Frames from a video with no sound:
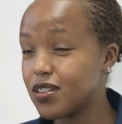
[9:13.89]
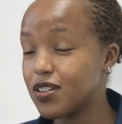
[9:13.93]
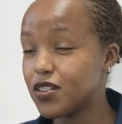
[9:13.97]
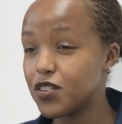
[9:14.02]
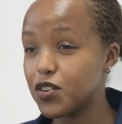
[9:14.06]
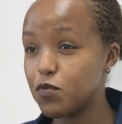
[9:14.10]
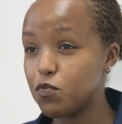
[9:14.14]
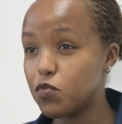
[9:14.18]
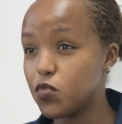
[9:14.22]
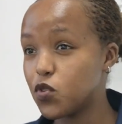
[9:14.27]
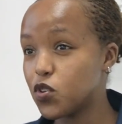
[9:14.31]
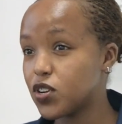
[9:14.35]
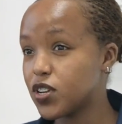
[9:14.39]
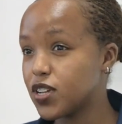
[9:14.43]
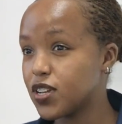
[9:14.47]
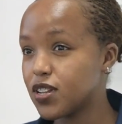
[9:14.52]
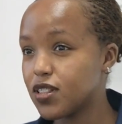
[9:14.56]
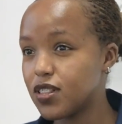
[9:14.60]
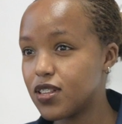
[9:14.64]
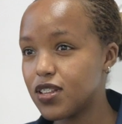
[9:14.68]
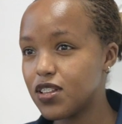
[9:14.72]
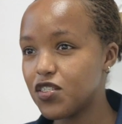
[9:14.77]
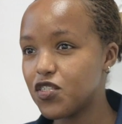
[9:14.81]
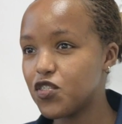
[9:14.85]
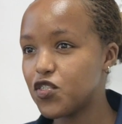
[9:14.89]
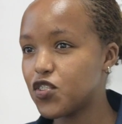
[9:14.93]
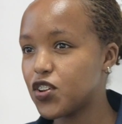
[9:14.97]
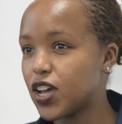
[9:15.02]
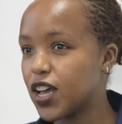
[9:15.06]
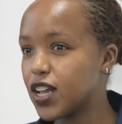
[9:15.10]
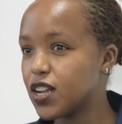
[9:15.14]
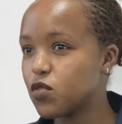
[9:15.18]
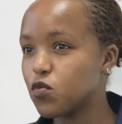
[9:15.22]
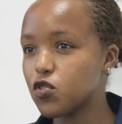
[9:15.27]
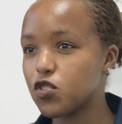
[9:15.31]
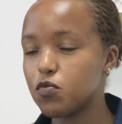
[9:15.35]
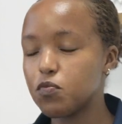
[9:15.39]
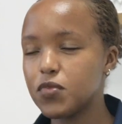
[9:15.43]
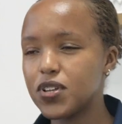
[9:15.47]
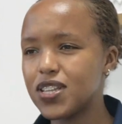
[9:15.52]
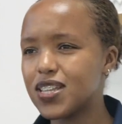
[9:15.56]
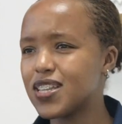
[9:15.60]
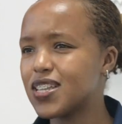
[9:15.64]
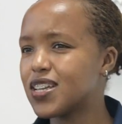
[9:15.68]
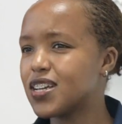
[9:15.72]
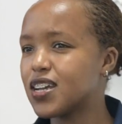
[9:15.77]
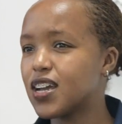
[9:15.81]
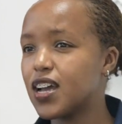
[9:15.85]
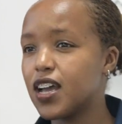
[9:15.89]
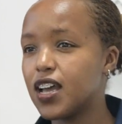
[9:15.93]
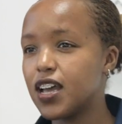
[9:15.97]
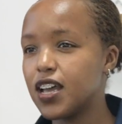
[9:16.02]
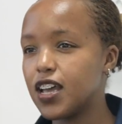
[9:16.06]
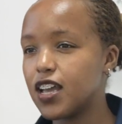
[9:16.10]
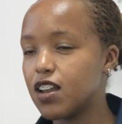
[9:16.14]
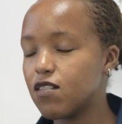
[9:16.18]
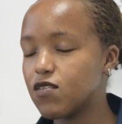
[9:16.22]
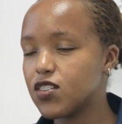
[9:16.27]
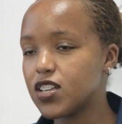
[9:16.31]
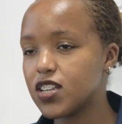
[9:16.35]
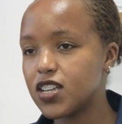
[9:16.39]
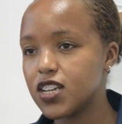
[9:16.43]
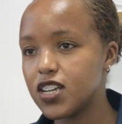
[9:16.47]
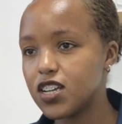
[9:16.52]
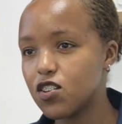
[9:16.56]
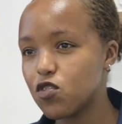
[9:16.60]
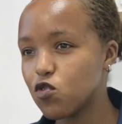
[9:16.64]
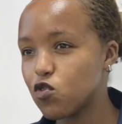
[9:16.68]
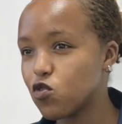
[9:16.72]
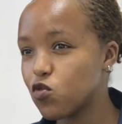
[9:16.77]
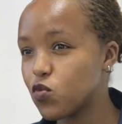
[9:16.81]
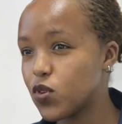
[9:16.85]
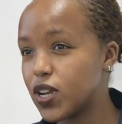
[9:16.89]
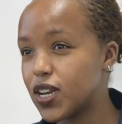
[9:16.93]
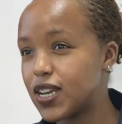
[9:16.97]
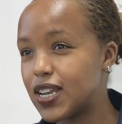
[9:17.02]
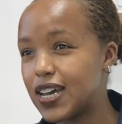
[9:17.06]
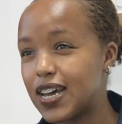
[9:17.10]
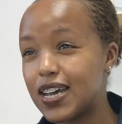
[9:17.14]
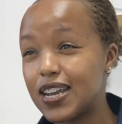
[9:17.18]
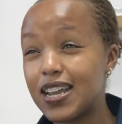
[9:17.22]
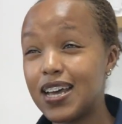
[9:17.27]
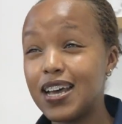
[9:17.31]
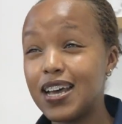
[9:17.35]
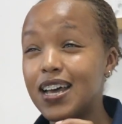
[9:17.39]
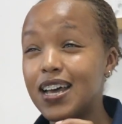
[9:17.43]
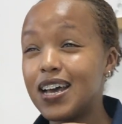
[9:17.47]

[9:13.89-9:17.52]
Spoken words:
They reported this child was missing, investigations were done.